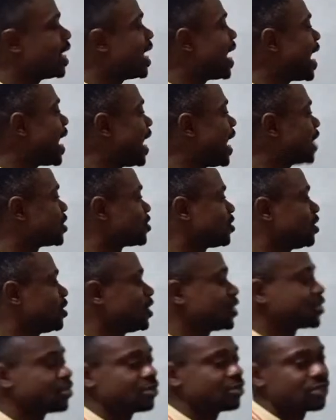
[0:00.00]
Isotonic
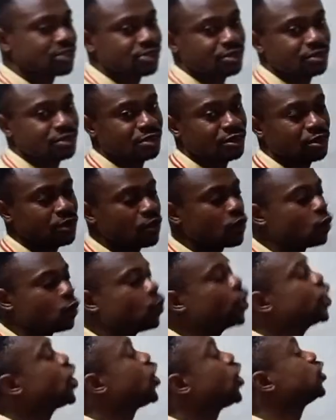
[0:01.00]
solution?
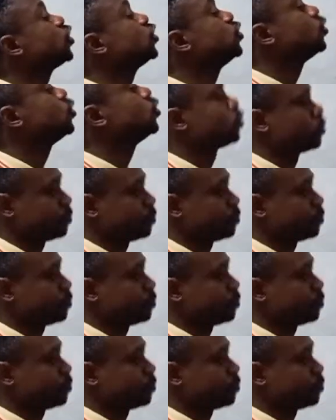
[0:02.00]
We all know